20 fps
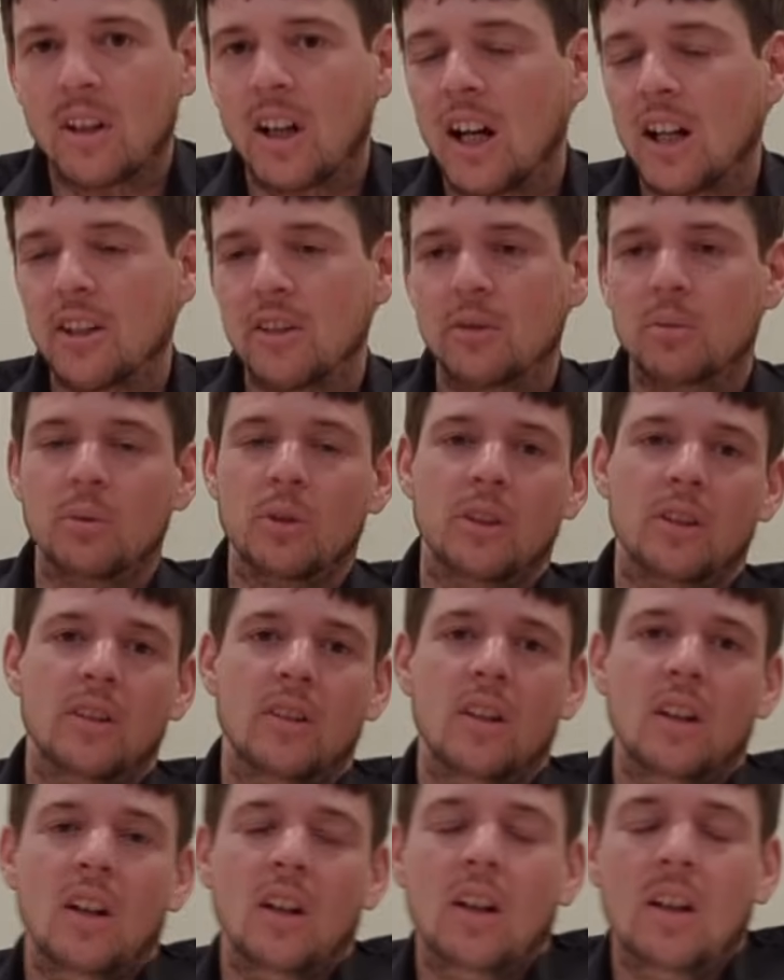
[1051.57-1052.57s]
I just wouldn't.
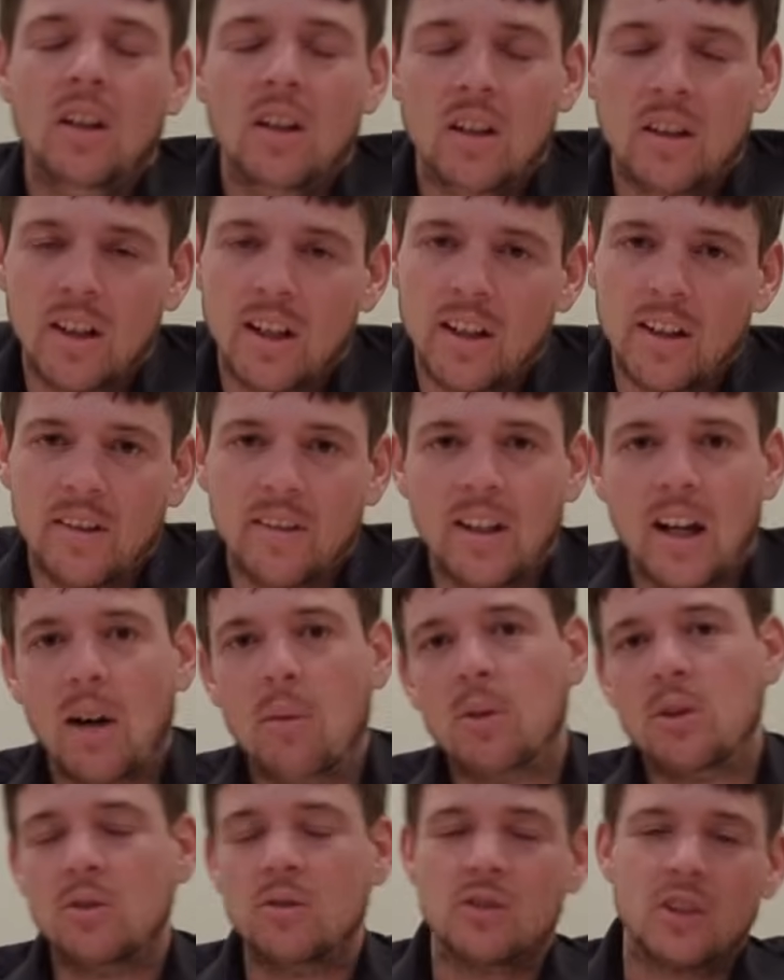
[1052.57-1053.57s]
And I
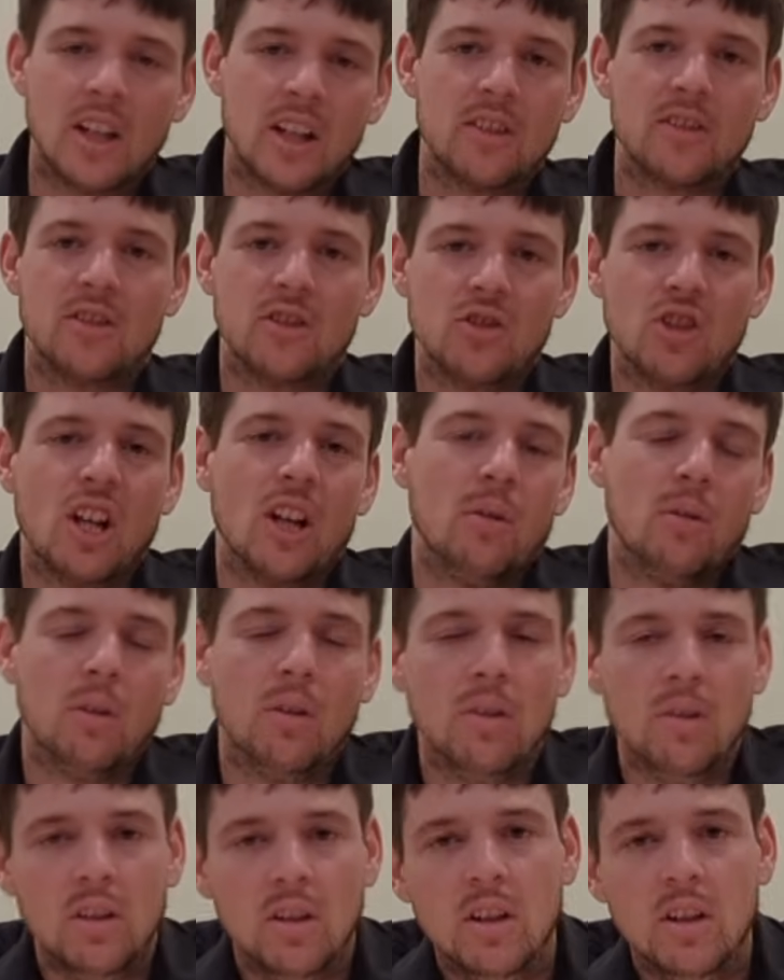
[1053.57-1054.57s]
would use that as a general